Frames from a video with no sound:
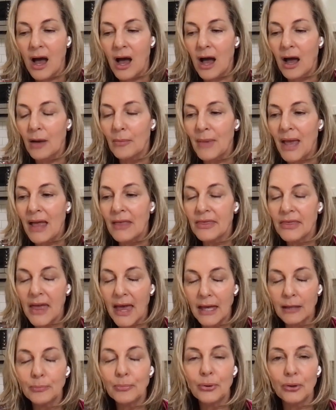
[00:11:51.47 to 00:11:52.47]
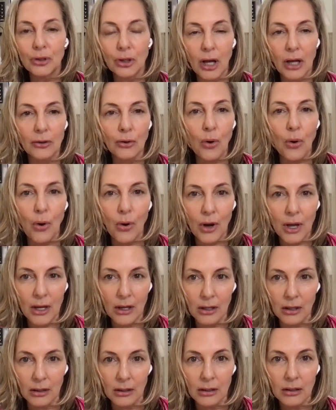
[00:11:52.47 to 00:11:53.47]
and then put
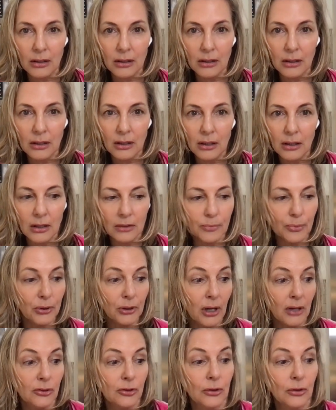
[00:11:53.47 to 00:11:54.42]
on